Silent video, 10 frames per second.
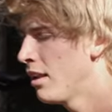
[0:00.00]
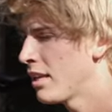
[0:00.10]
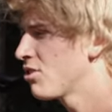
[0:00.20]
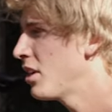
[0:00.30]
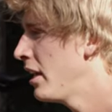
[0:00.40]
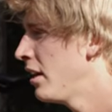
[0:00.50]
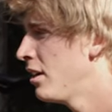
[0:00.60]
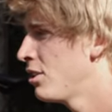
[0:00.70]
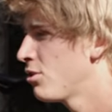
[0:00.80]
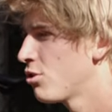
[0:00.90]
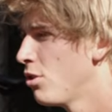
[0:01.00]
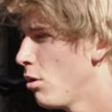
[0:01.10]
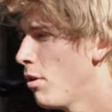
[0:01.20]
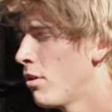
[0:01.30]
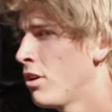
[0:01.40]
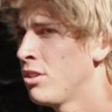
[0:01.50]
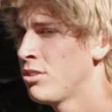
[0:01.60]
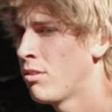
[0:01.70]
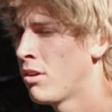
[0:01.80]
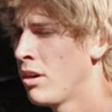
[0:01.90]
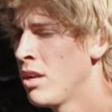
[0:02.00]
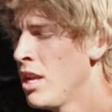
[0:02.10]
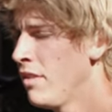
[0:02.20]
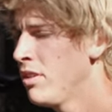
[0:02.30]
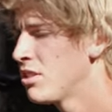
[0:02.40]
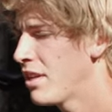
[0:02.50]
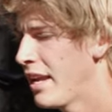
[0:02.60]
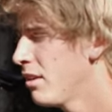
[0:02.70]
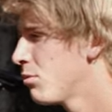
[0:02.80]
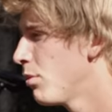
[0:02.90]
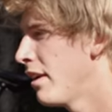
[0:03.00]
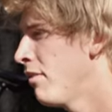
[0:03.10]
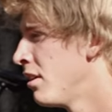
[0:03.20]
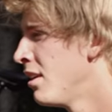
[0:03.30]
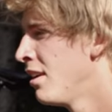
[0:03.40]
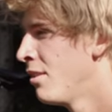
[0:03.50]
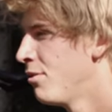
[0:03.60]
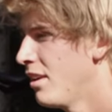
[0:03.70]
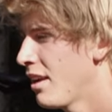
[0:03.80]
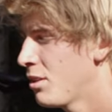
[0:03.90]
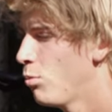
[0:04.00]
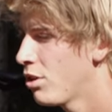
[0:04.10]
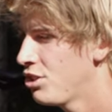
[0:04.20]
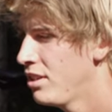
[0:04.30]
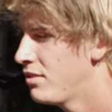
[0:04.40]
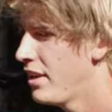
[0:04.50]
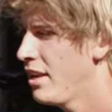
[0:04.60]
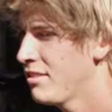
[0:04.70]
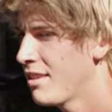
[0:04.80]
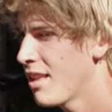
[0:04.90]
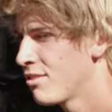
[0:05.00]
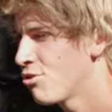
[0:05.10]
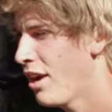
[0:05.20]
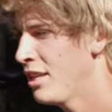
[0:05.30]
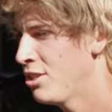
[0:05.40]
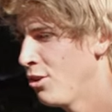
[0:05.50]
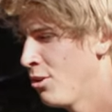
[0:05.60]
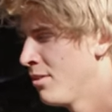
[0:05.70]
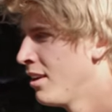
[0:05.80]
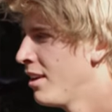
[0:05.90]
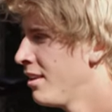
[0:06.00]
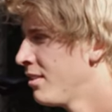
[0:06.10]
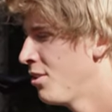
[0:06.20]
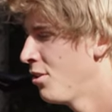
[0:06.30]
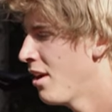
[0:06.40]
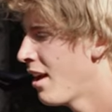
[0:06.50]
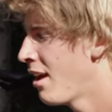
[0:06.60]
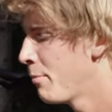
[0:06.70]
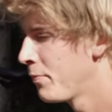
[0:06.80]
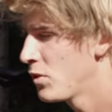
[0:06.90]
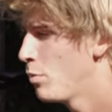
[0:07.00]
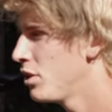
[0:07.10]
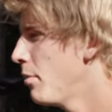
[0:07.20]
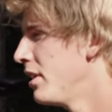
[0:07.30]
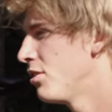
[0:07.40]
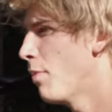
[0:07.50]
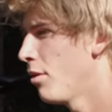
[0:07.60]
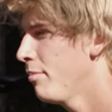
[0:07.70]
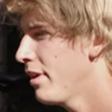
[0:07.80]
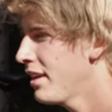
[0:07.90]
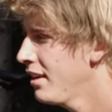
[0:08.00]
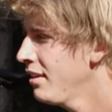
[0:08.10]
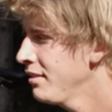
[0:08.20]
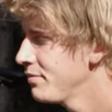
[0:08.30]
like skiers or snowboarders or even skaters, whatever. Really like to watch these videos and then try to to um, to put them into mountain biking.